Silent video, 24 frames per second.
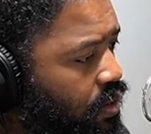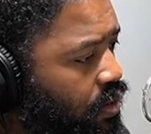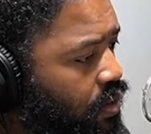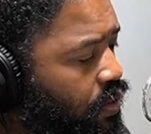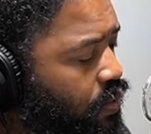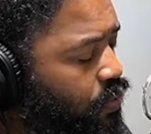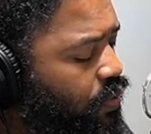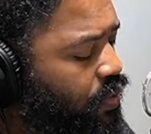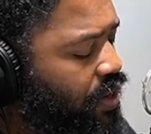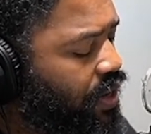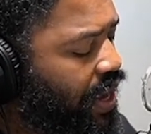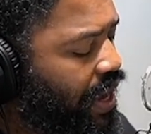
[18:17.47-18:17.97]

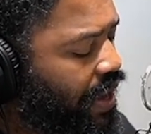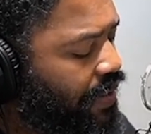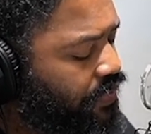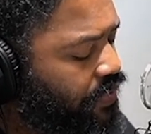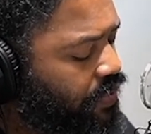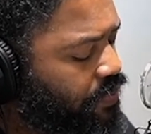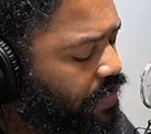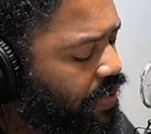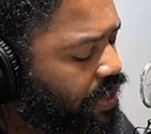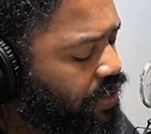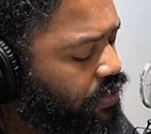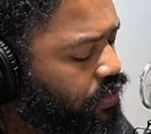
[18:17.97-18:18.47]
We have to
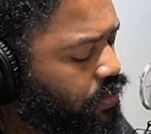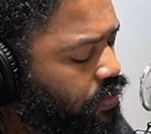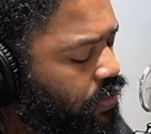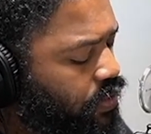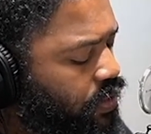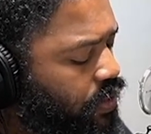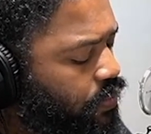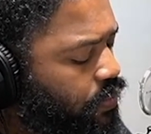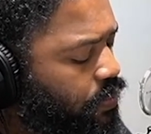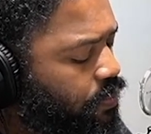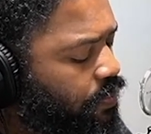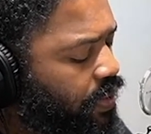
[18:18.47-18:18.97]
make sure
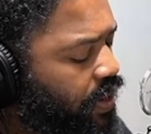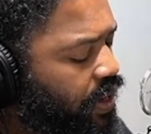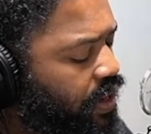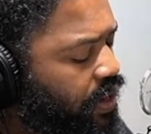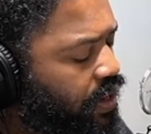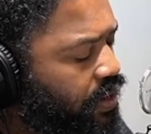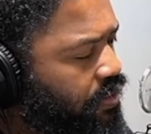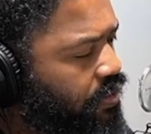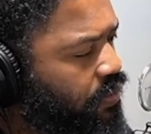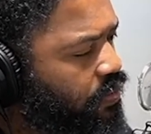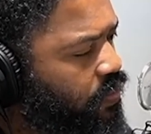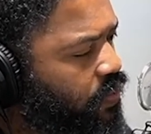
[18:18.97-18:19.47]
that we're
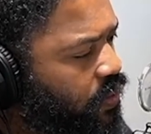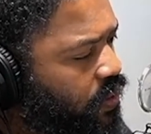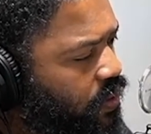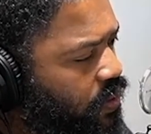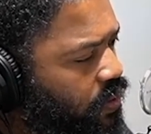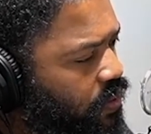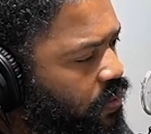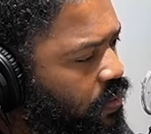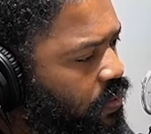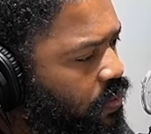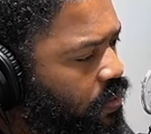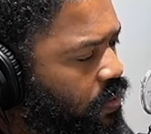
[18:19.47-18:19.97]
paying them
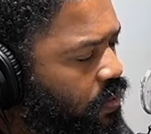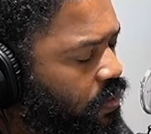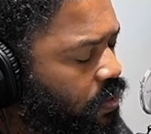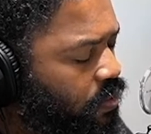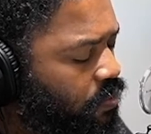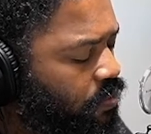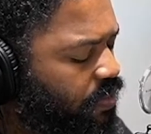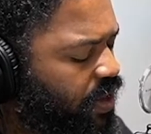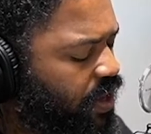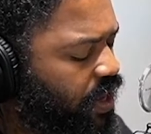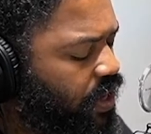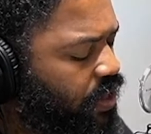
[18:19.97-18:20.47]
well,
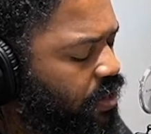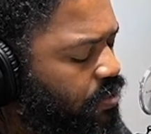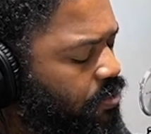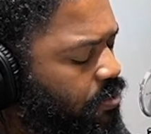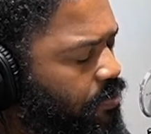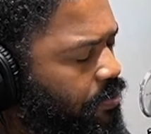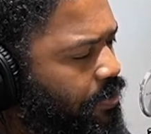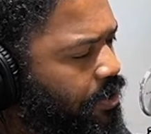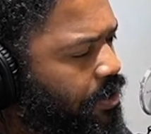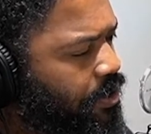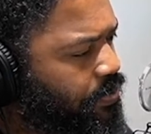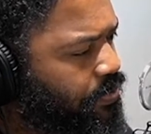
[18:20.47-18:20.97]
paying them
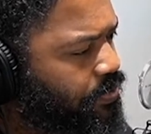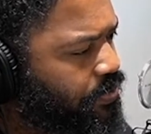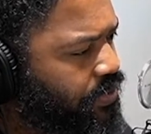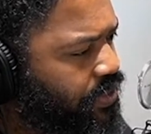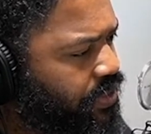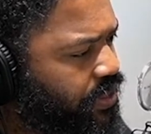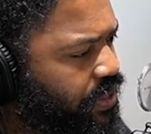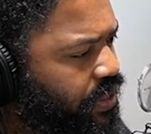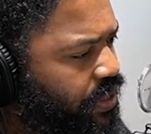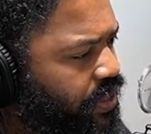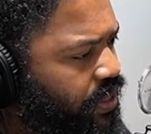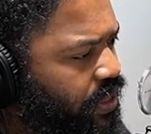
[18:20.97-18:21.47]

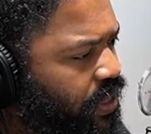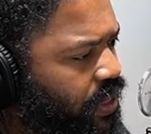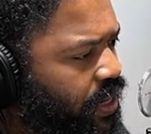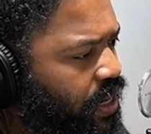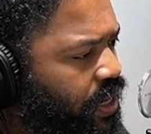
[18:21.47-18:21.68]
appropriately.